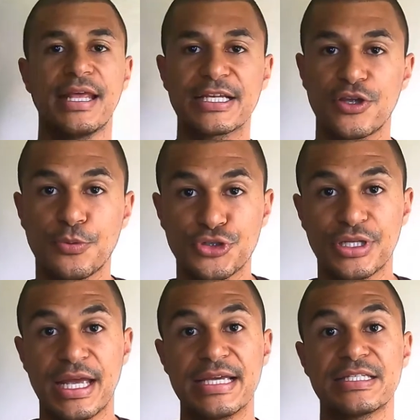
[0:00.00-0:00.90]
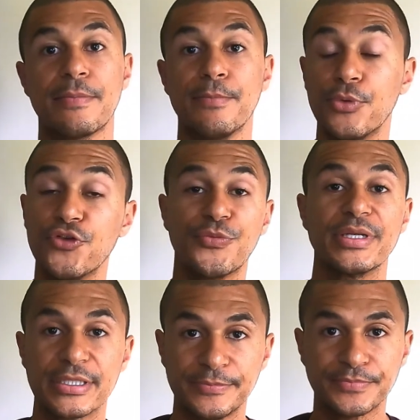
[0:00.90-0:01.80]
next option is
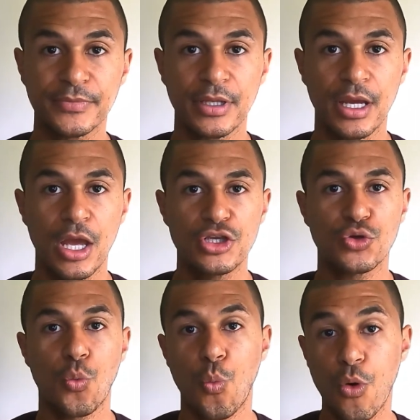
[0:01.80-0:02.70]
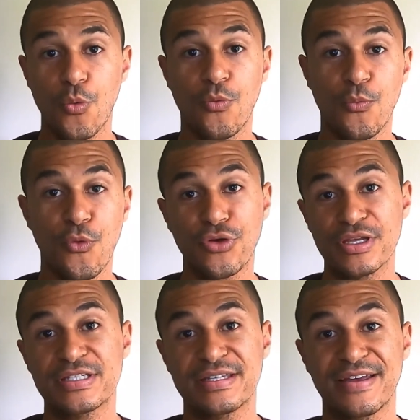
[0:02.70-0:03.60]
movement. So what
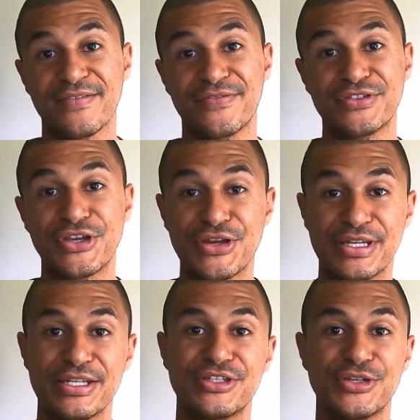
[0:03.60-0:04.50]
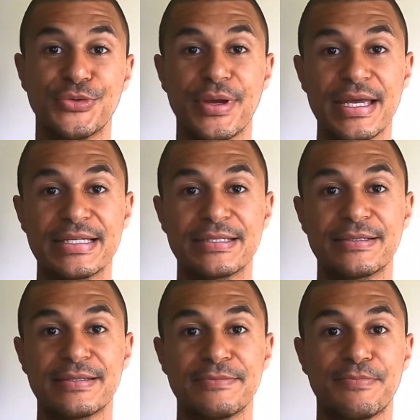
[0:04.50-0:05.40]
runners have turned into
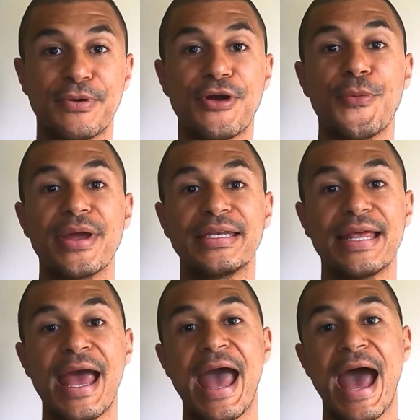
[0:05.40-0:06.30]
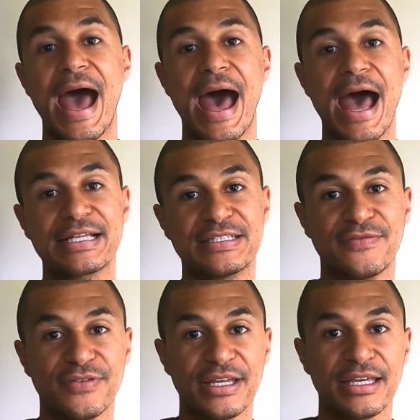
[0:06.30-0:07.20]
is becoming
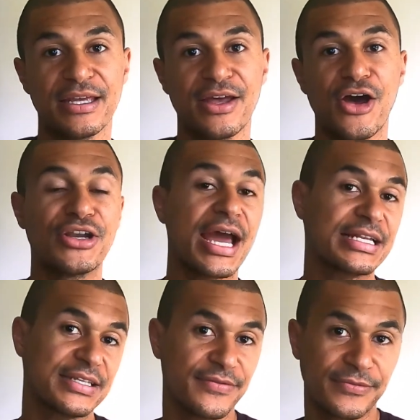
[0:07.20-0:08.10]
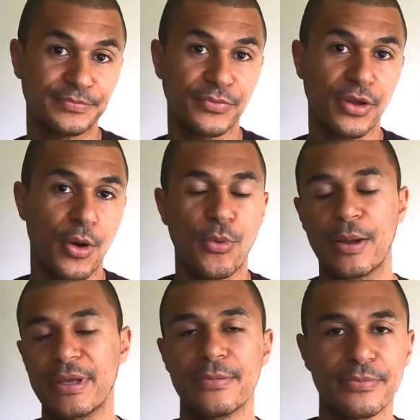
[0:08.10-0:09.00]
actively inactive. And
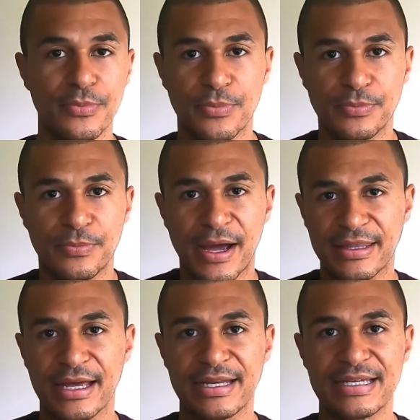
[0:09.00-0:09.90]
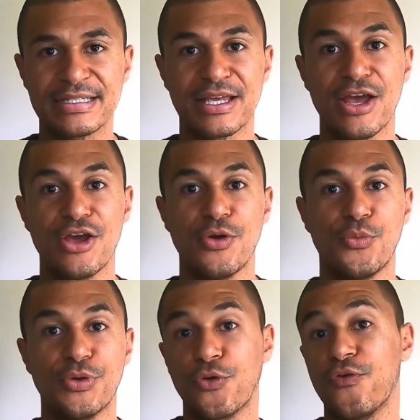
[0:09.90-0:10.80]
what I mean by that is
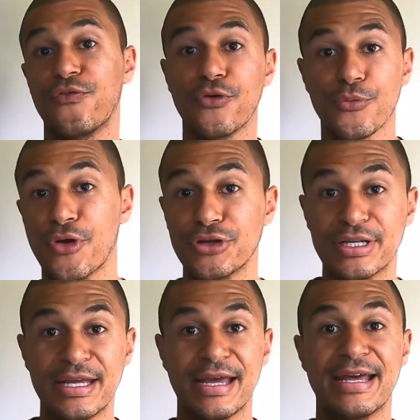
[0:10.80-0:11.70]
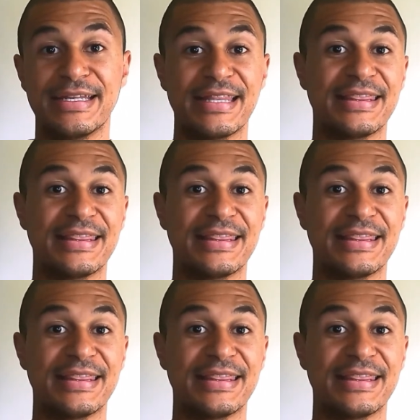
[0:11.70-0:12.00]
we go for a run and